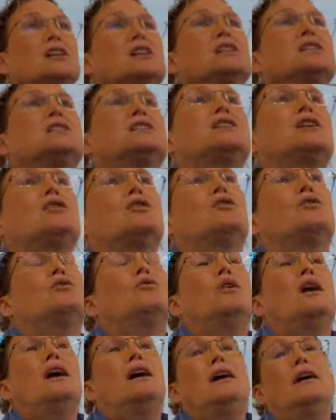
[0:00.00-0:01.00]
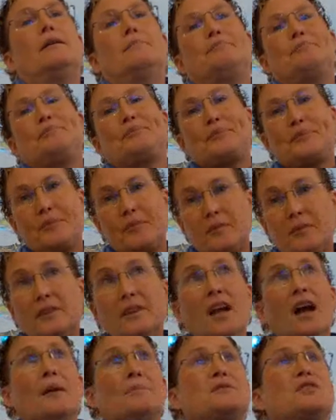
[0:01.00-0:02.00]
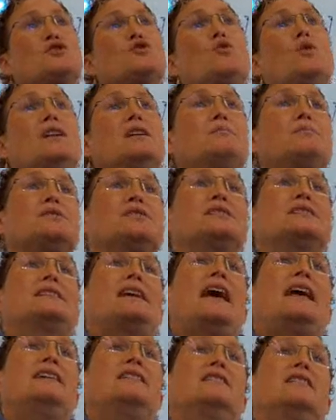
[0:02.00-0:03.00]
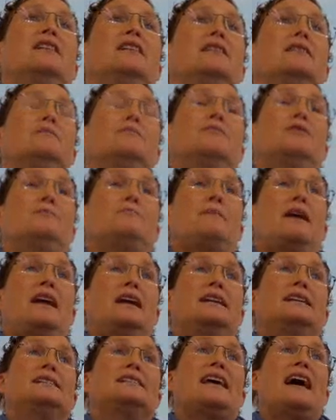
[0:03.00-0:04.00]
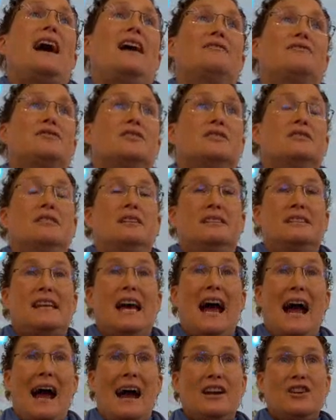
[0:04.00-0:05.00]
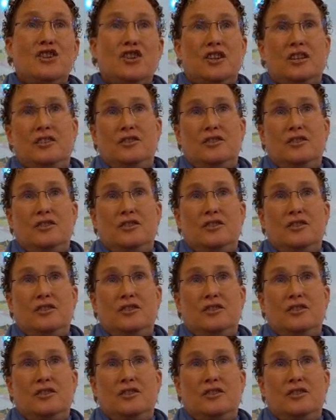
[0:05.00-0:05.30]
So up to 20% remains after as ash,